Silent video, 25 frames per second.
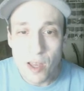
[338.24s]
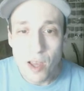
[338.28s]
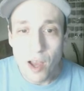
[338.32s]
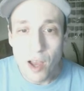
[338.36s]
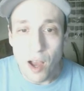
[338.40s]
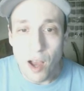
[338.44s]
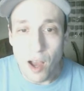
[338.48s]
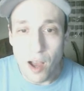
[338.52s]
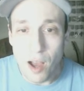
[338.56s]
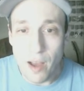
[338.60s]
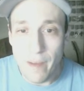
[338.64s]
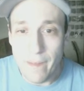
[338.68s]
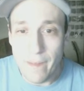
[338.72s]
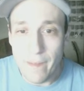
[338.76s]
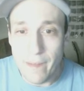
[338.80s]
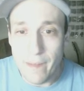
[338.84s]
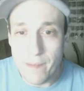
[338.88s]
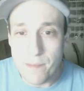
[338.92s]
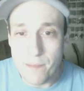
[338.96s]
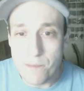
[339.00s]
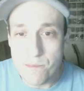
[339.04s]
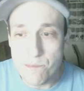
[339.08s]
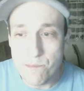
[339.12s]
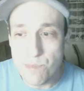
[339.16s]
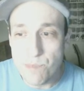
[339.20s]

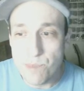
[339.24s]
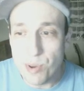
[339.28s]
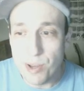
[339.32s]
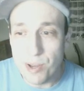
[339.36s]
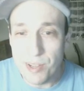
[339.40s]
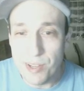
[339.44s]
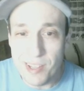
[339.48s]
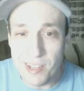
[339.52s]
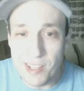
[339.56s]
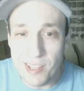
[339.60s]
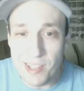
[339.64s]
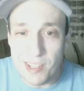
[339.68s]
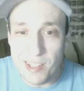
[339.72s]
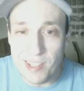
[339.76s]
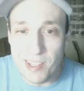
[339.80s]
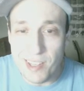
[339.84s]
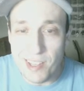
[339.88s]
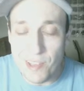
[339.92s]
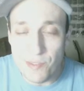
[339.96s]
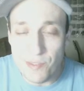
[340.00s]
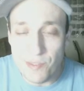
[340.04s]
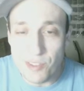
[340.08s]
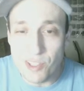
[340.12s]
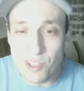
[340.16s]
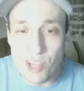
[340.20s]
But
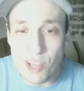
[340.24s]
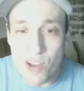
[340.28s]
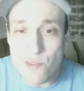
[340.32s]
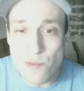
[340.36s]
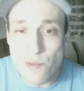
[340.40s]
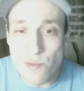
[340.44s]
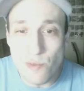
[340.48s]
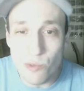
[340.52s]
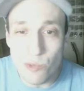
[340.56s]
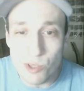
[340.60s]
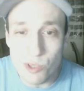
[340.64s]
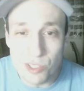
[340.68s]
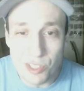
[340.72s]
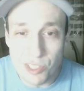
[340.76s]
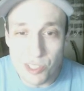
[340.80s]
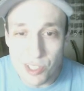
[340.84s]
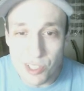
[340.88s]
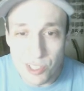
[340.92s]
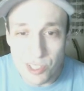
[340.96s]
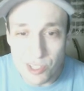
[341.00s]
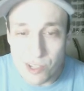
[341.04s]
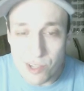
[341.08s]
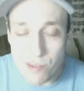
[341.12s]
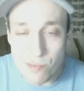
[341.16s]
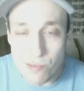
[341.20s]
if the government wants to
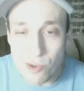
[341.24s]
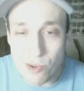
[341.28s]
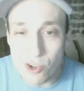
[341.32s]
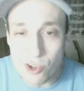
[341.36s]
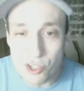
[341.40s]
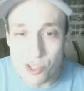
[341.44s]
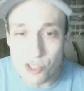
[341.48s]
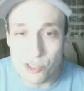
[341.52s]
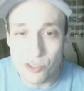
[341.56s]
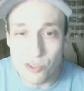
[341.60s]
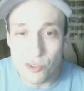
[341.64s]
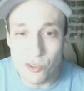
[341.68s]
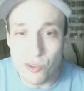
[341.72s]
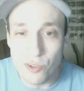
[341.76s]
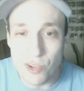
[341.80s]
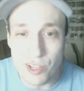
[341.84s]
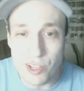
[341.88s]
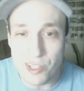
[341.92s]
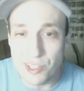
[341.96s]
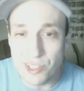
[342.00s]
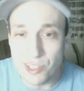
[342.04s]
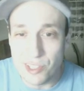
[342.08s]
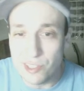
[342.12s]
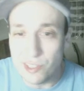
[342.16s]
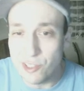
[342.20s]
declare martial law
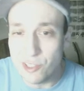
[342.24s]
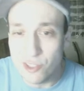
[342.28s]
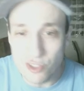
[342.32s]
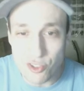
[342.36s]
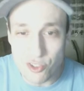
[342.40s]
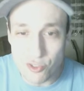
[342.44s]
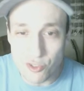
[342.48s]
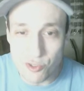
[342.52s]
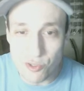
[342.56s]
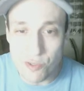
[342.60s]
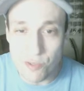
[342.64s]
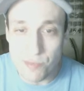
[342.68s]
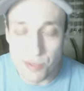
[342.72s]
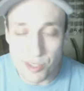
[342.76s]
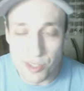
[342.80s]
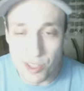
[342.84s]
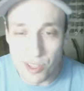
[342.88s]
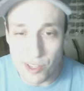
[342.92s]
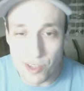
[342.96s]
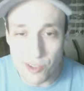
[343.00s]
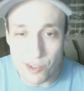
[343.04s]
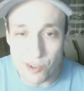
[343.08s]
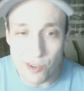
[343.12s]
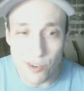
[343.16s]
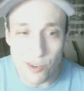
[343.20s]
and send in troops
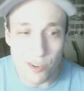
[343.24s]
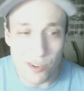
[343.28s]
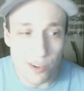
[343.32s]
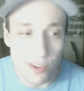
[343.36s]
and